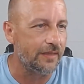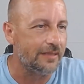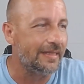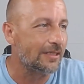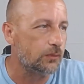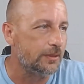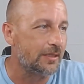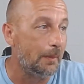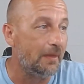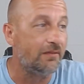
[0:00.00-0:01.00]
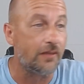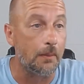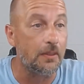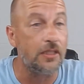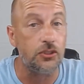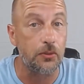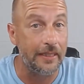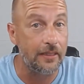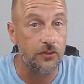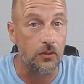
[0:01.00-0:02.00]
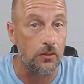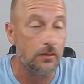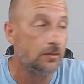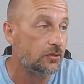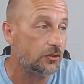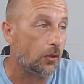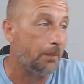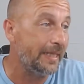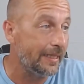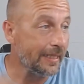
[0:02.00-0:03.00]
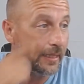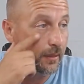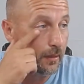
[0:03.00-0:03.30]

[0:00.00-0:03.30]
This next one's coming from Katrina Scopini.